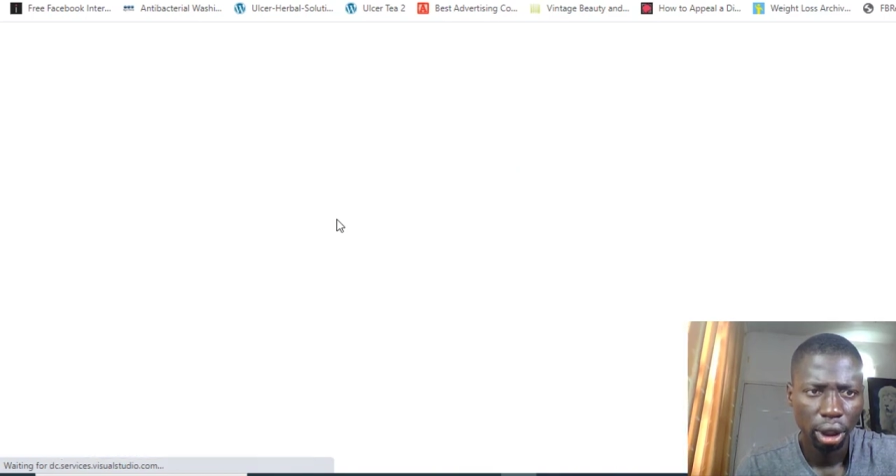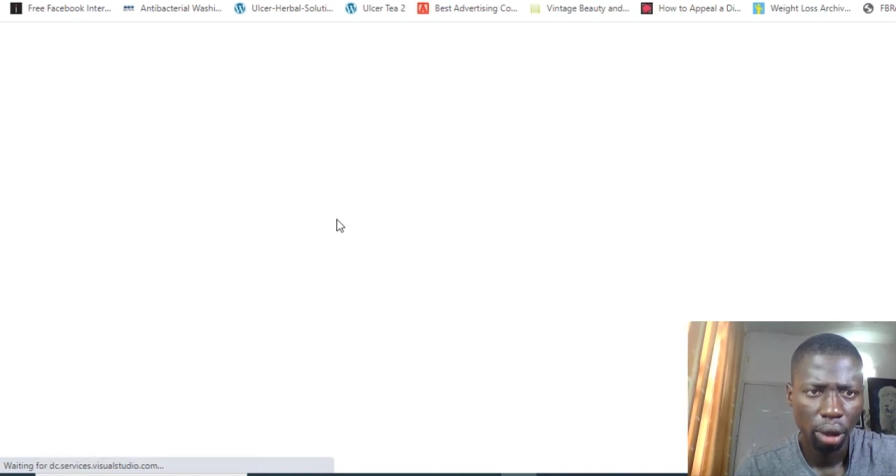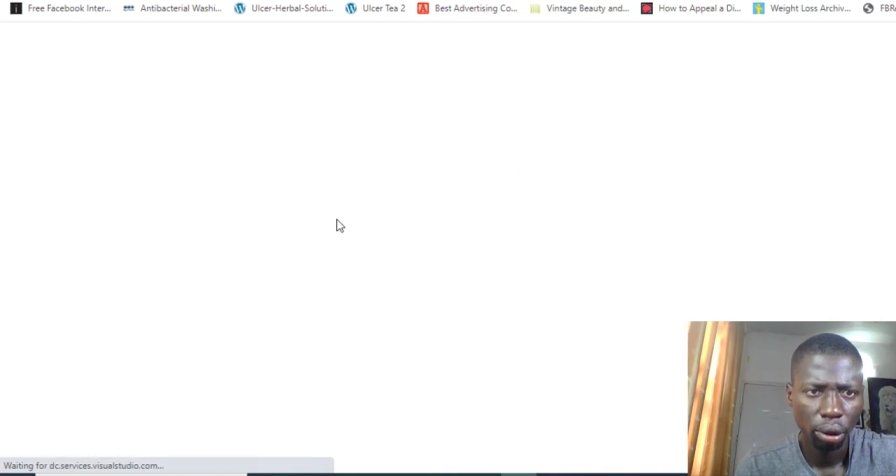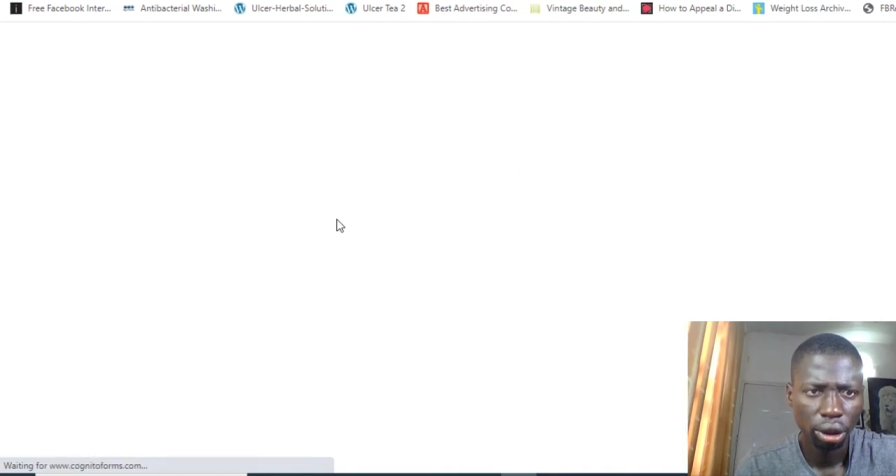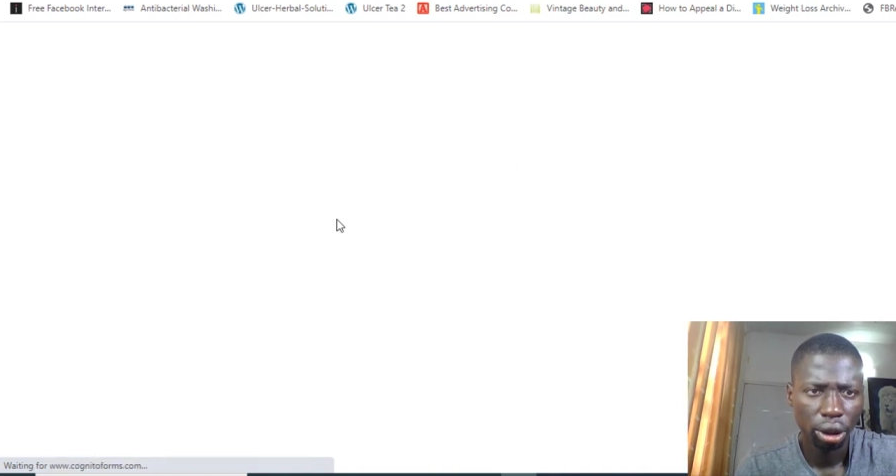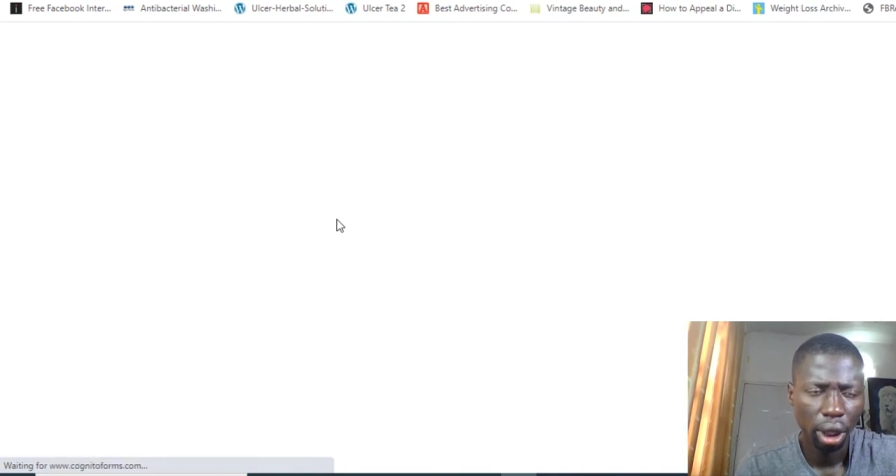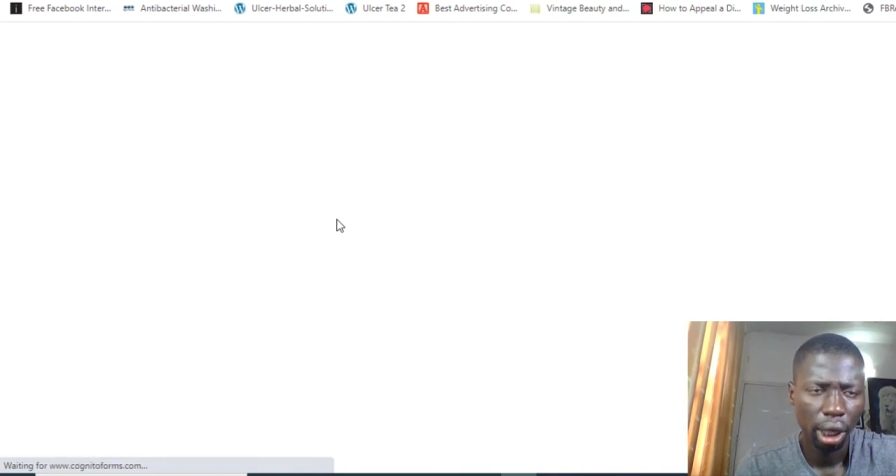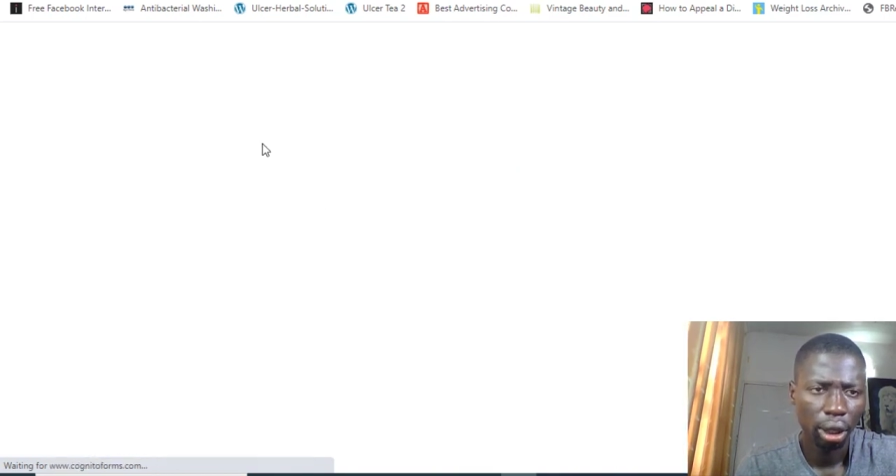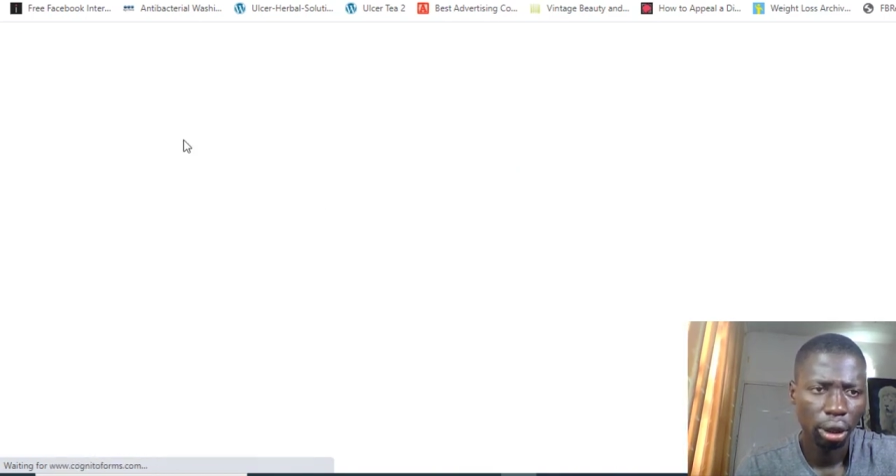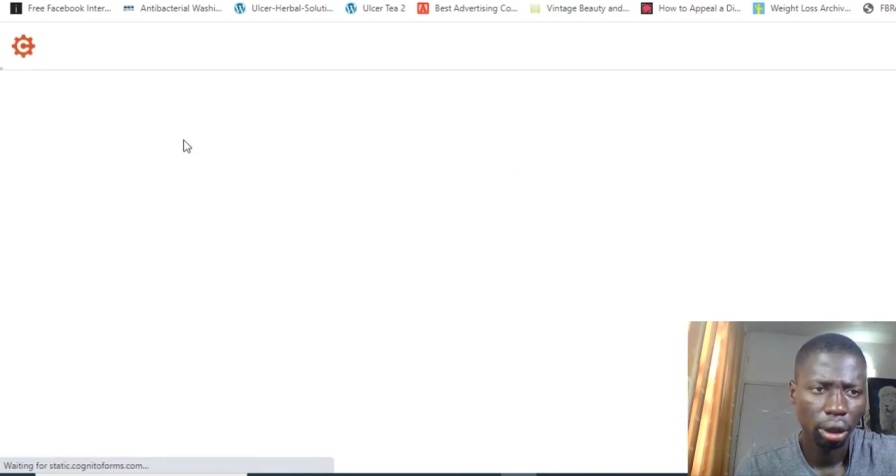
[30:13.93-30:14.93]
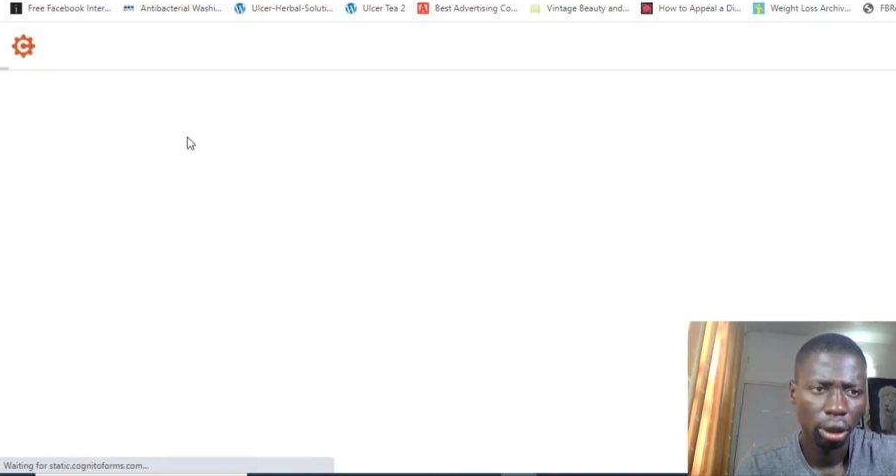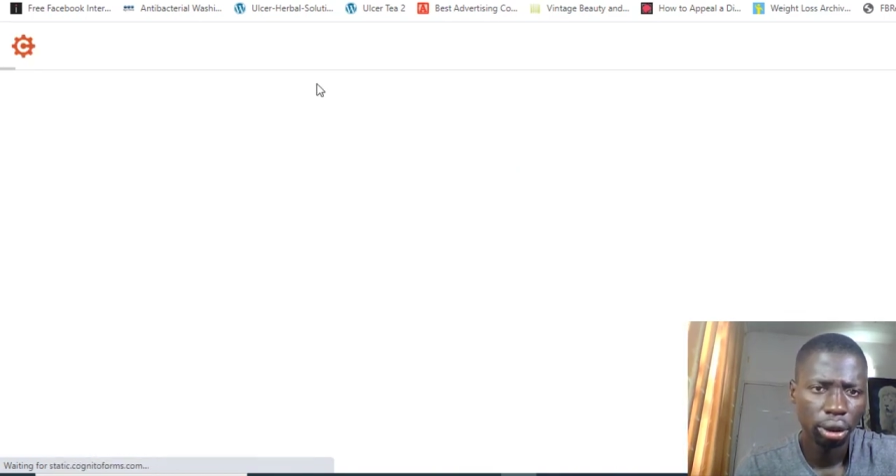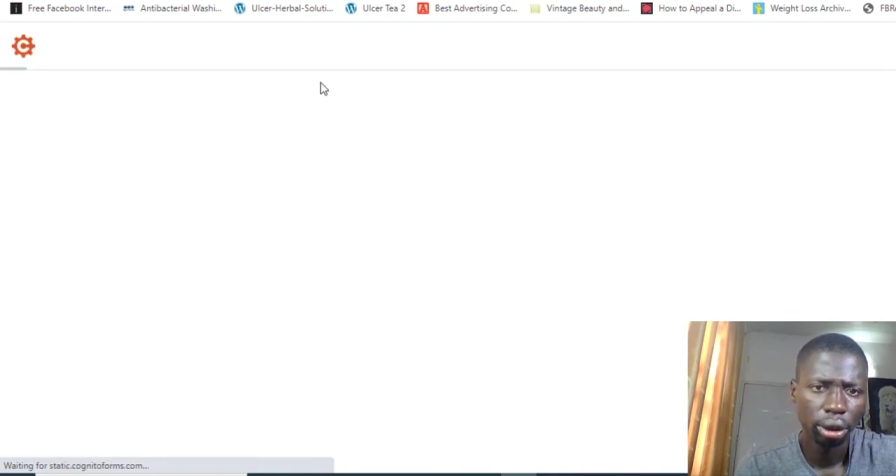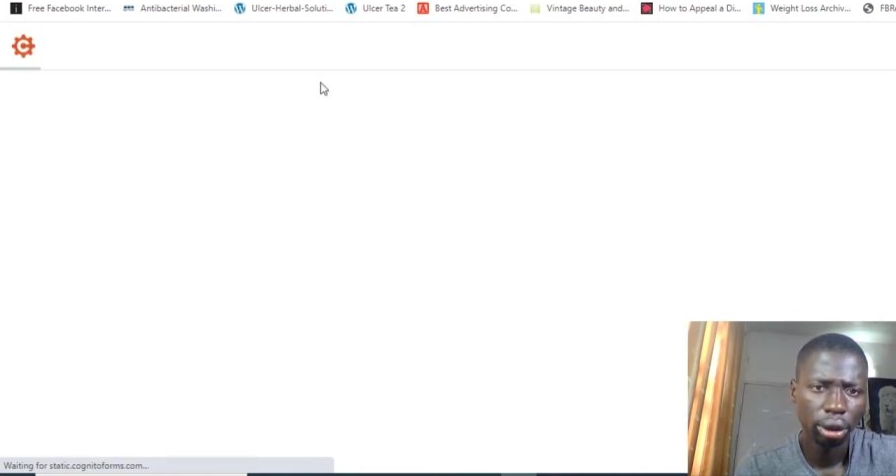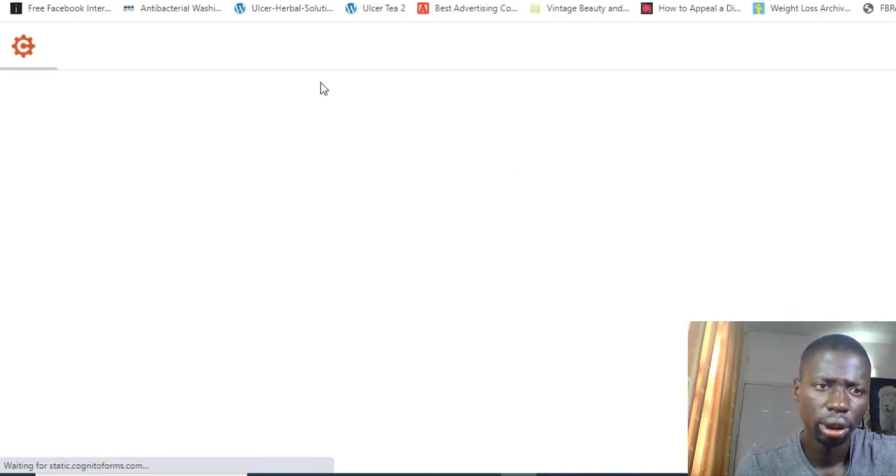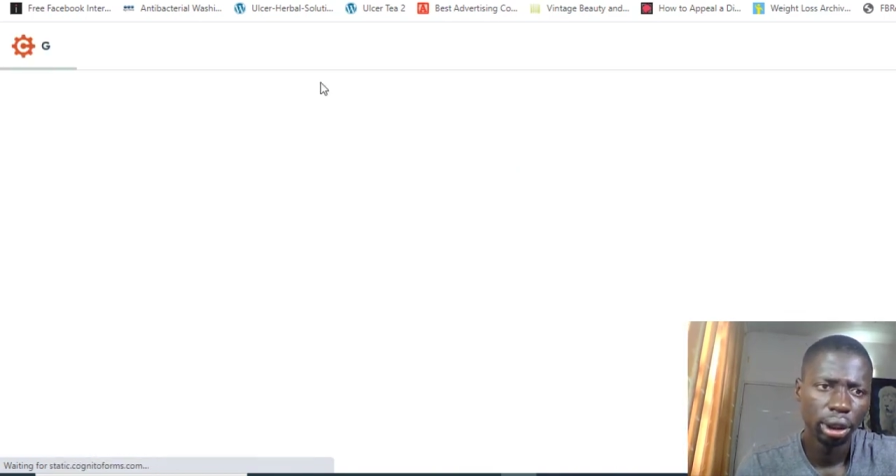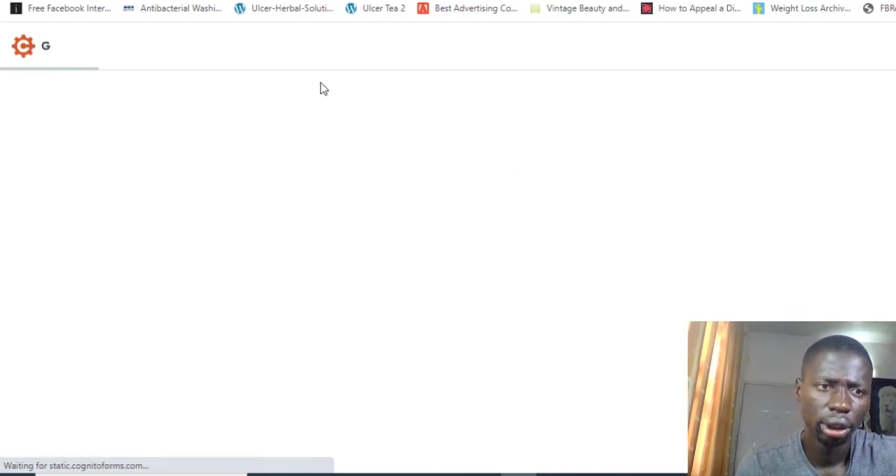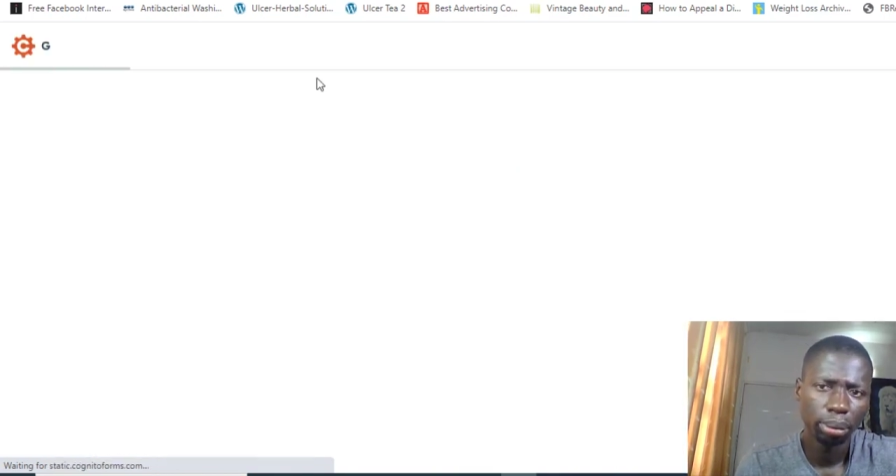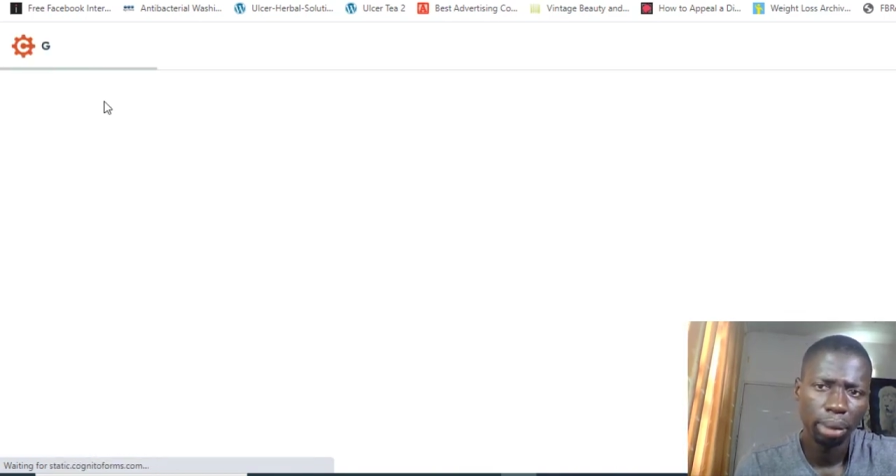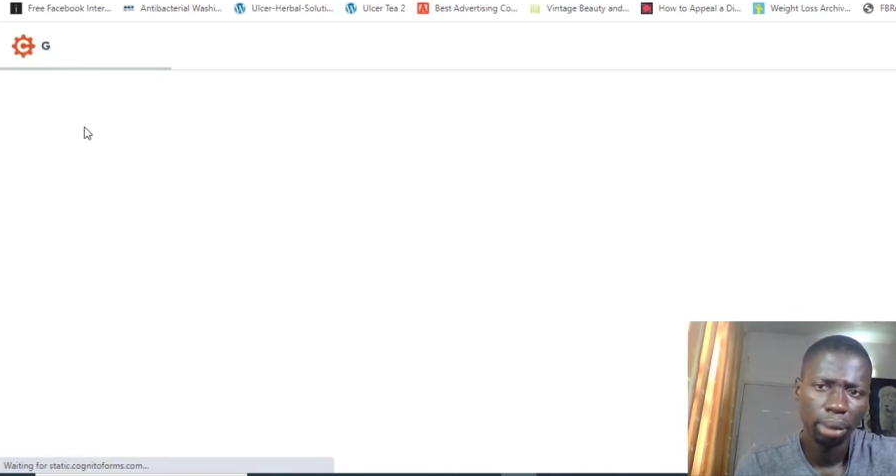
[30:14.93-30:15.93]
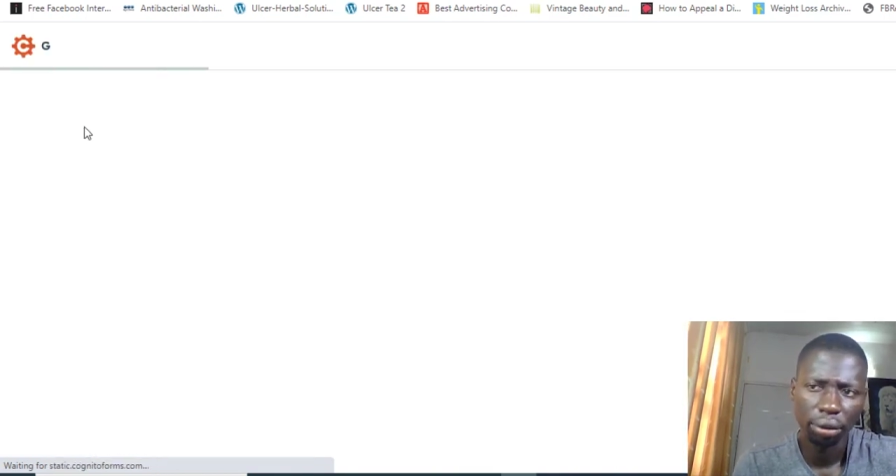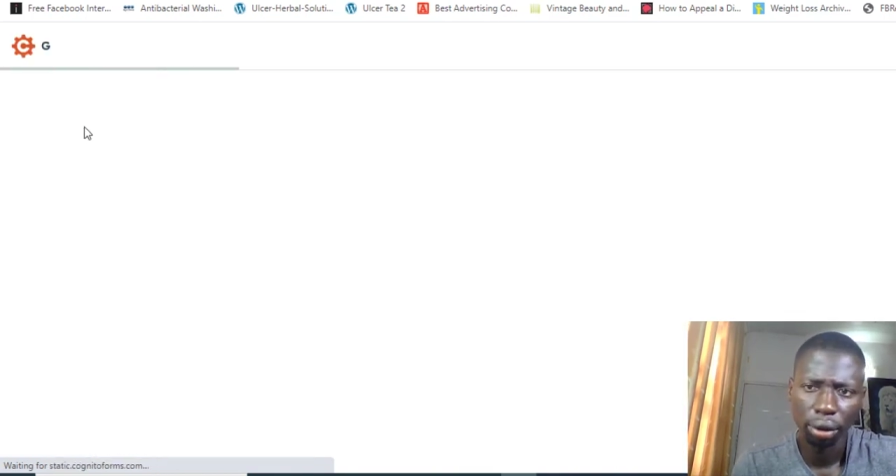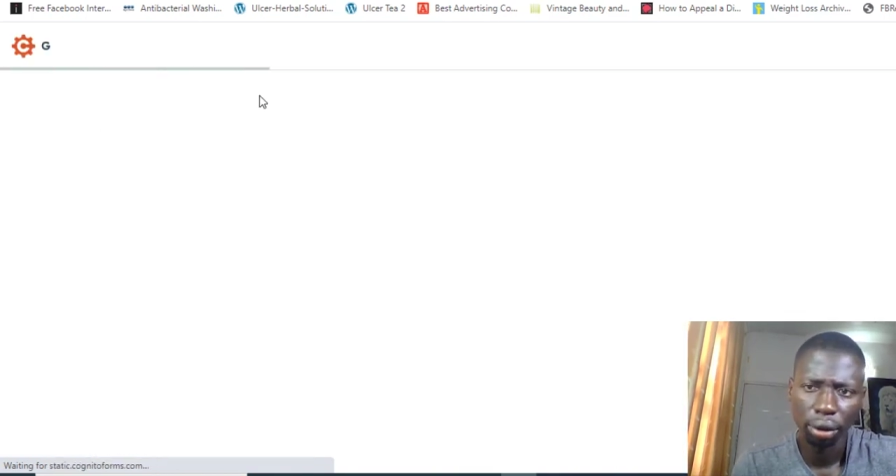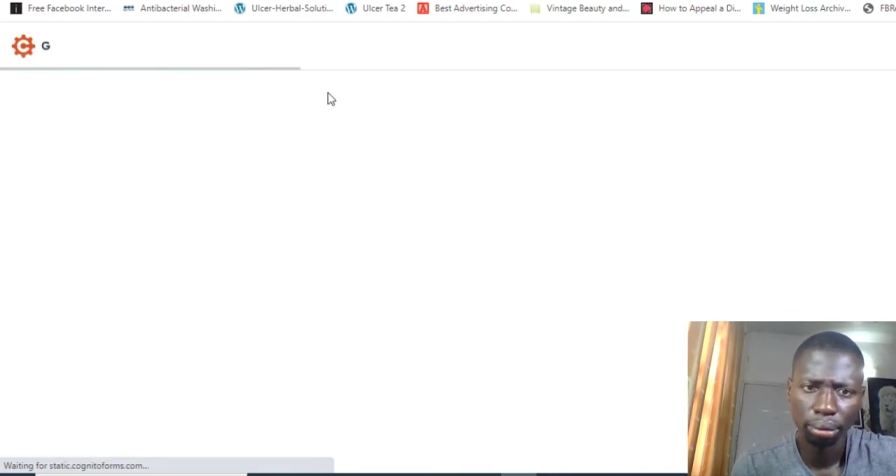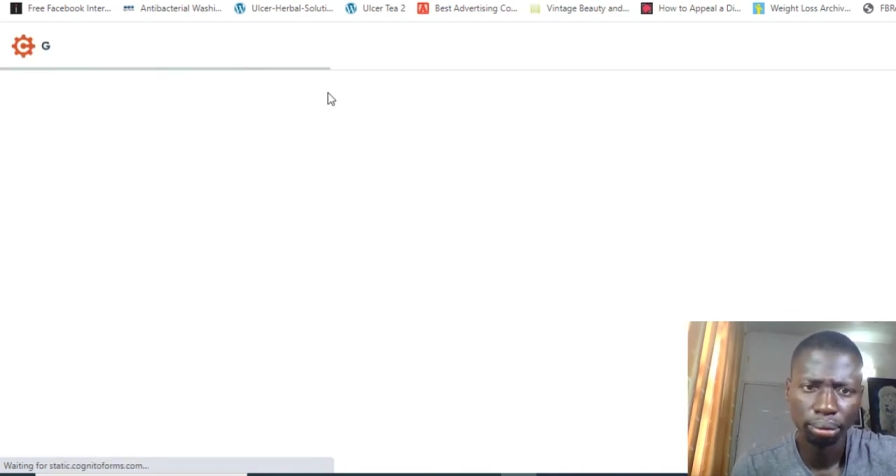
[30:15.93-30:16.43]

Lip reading: once you are on this platform,